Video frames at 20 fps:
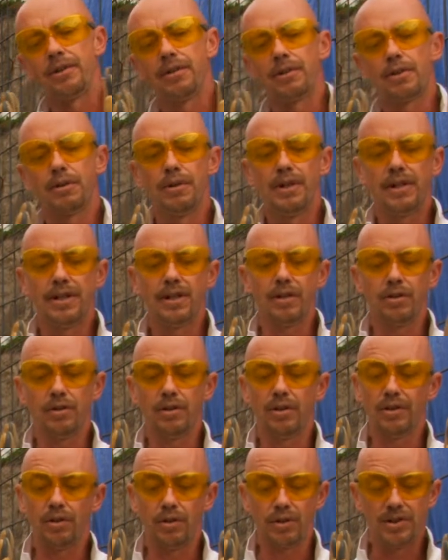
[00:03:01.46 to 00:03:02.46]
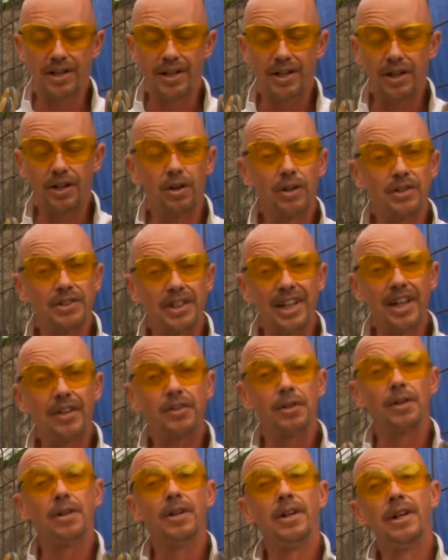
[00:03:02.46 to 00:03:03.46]
or creaking or sinking
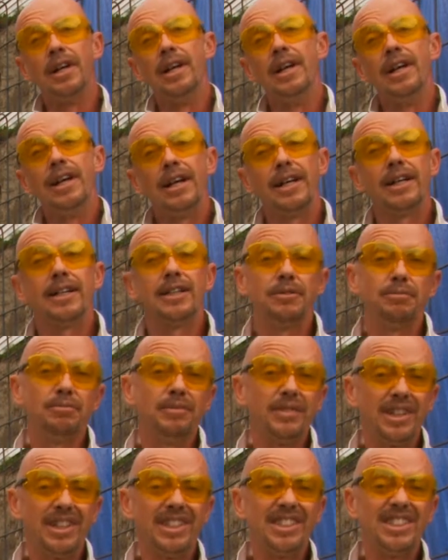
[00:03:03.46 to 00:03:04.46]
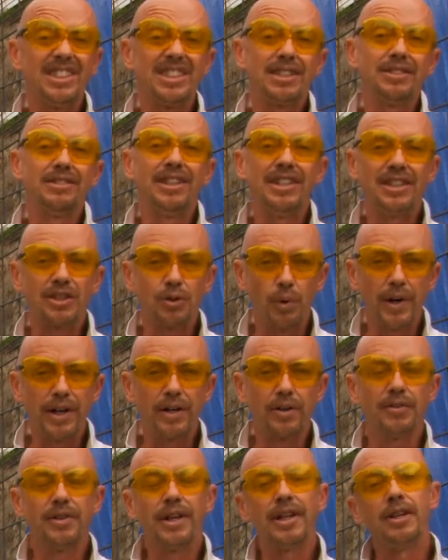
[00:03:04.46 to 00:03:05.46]
altogether is
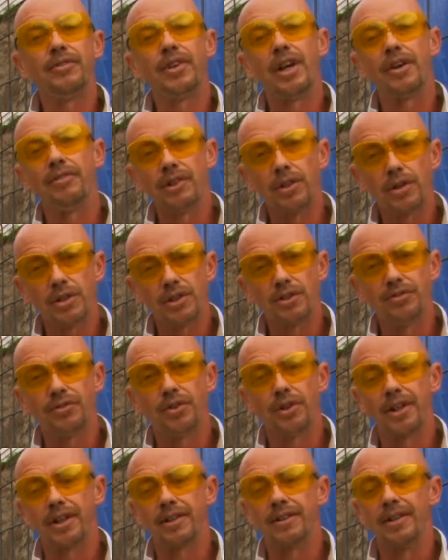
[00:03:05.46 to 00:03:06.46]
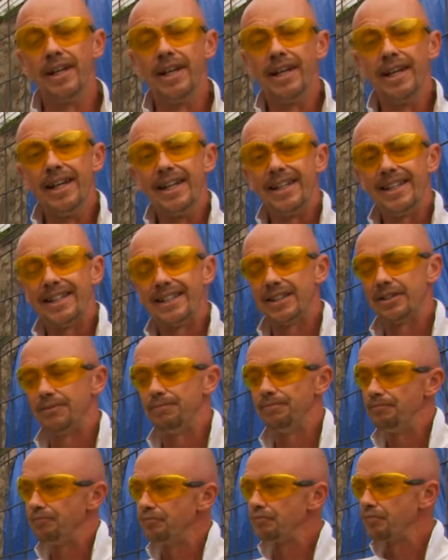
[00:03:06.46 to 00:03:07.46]
greater than if you have a larger footing.
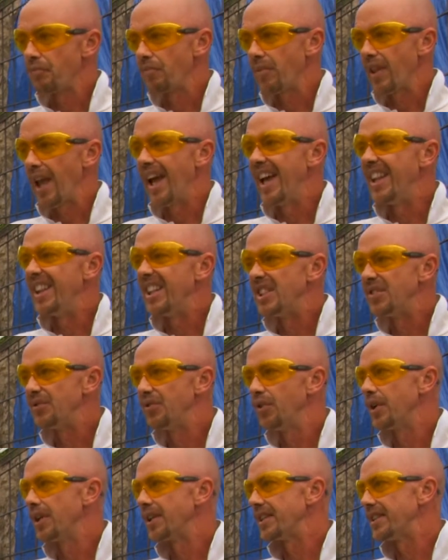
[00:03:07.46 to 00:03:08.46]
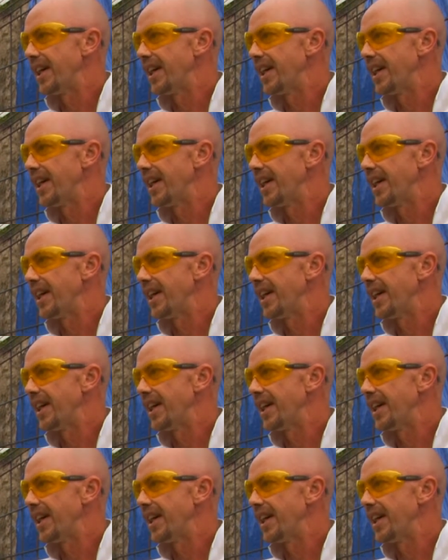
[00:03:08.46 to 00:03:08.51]
And these footings